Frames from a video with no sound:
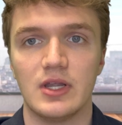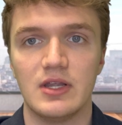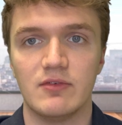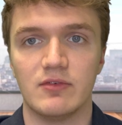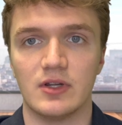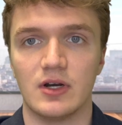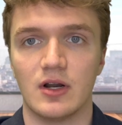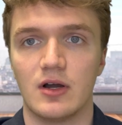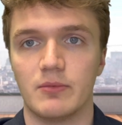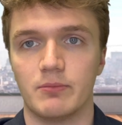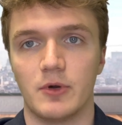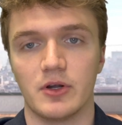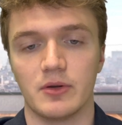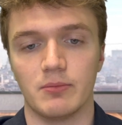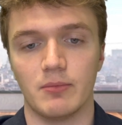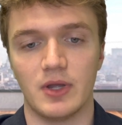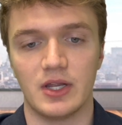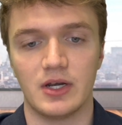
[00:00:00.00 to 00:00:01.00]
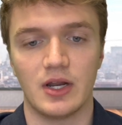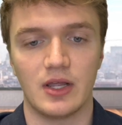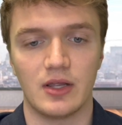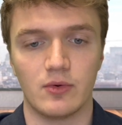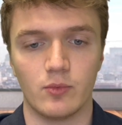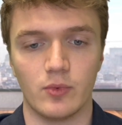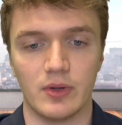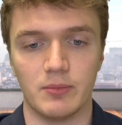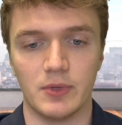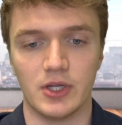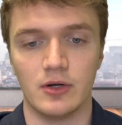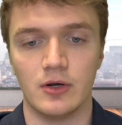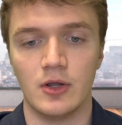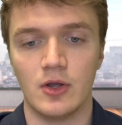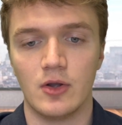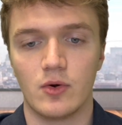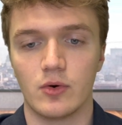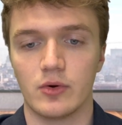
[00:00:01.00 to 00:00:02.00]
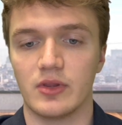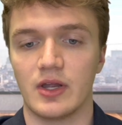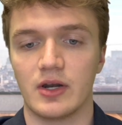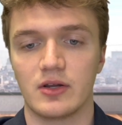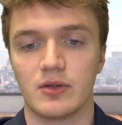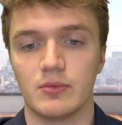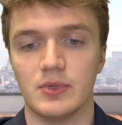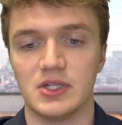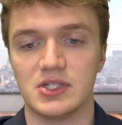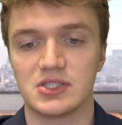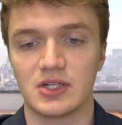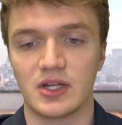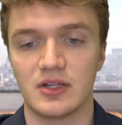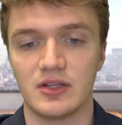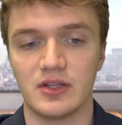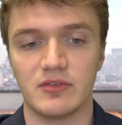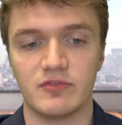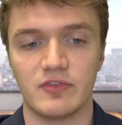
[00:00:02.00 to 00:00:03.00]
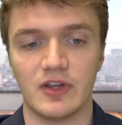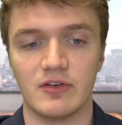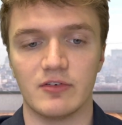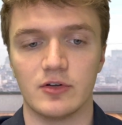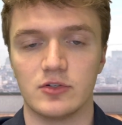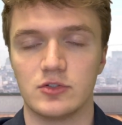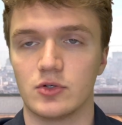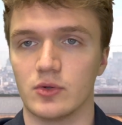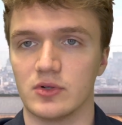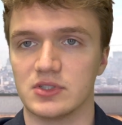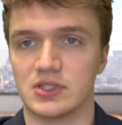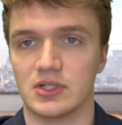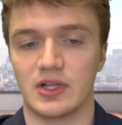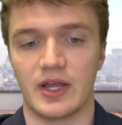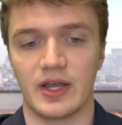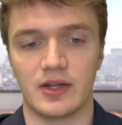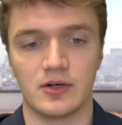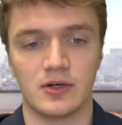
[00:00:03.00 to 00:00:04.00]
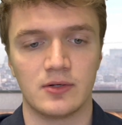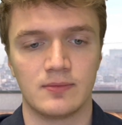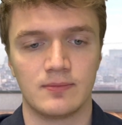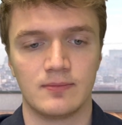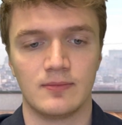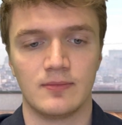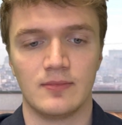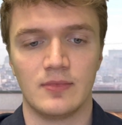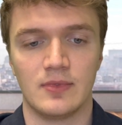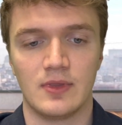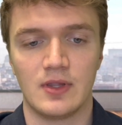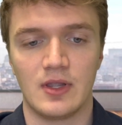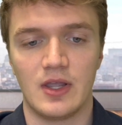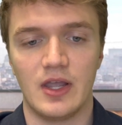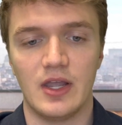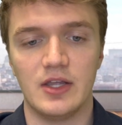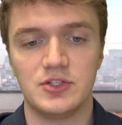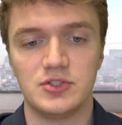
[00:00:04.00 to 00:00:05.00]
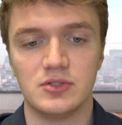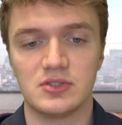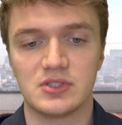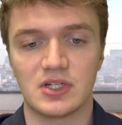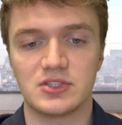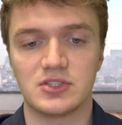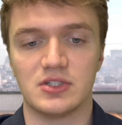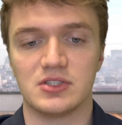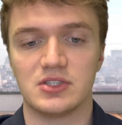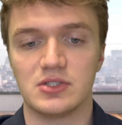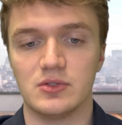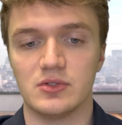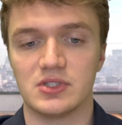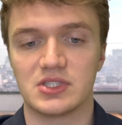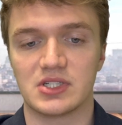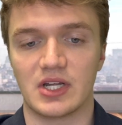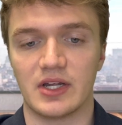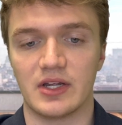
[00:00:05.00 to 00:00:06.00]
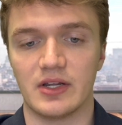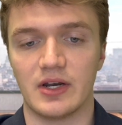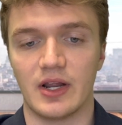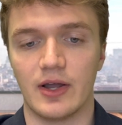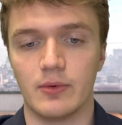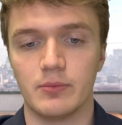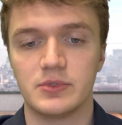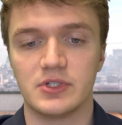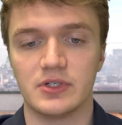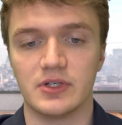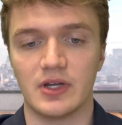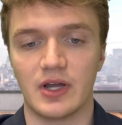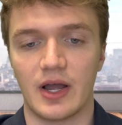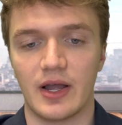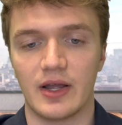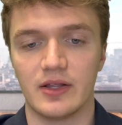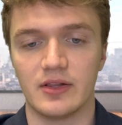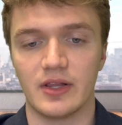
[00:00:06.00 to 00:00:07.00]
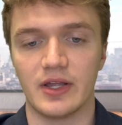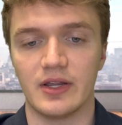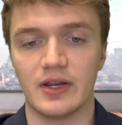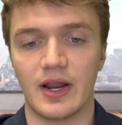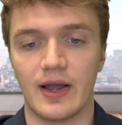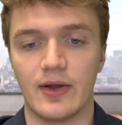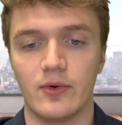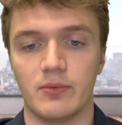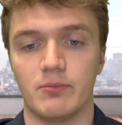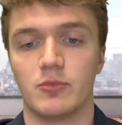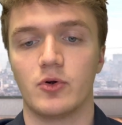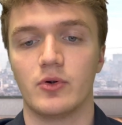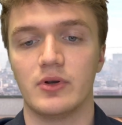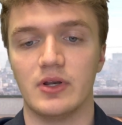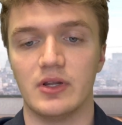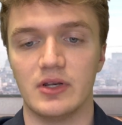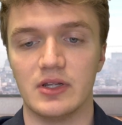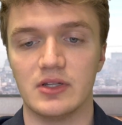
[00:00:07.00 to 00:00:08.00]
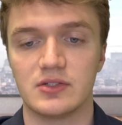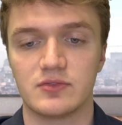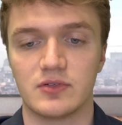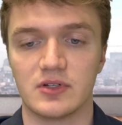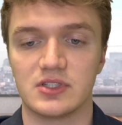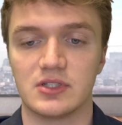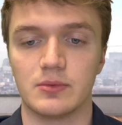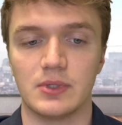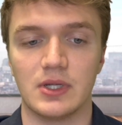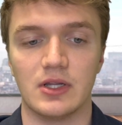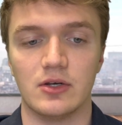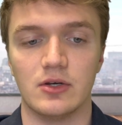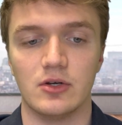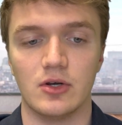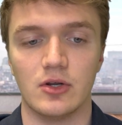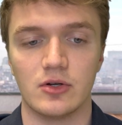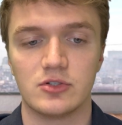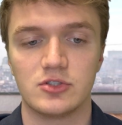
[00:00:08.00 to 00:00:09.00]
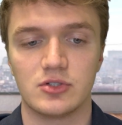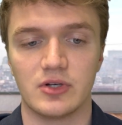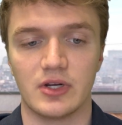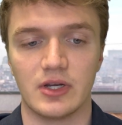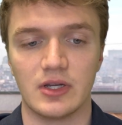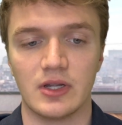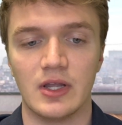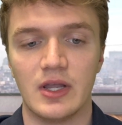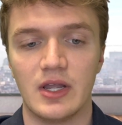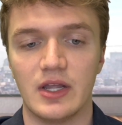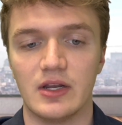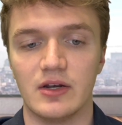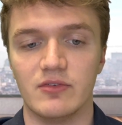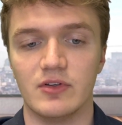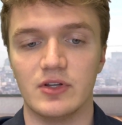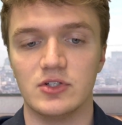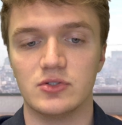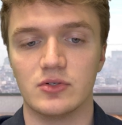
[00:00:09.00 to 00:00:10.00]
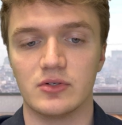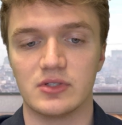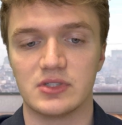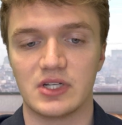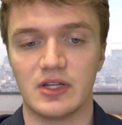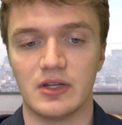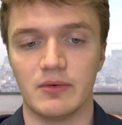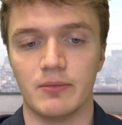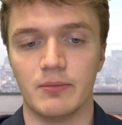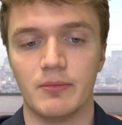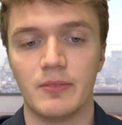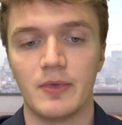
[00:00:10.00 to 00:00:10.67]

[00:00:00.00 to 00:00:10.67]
even among men and women, or that it could be slightly favored towards the latter. Issues such as suicide help to highlight how important it is for us to begin nurturing individuals in